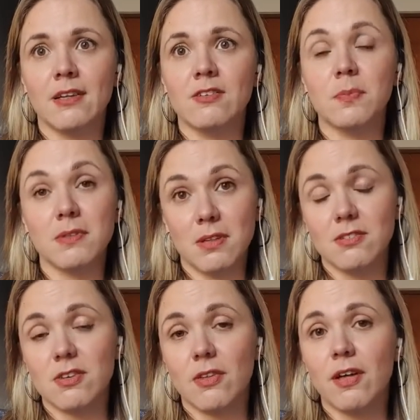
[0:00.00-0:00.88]
especially in
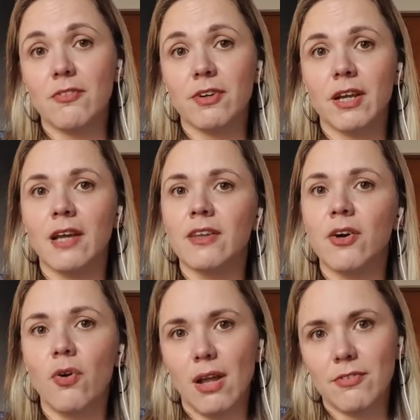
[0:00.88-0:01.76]
South Africa and the
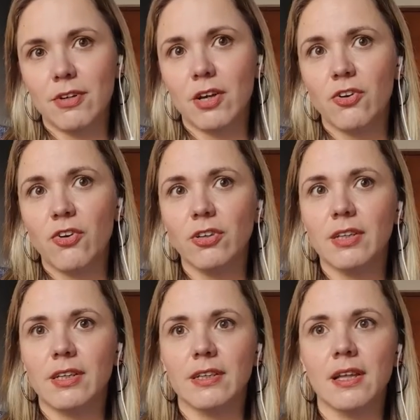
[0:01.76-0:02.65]
whole African
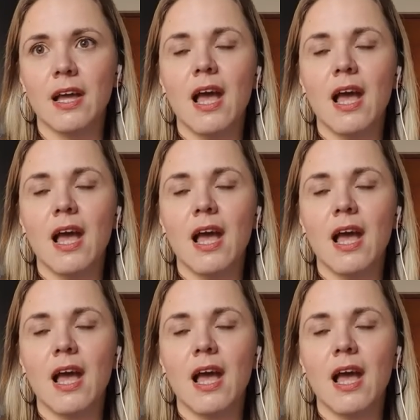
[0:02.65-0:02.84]
continent,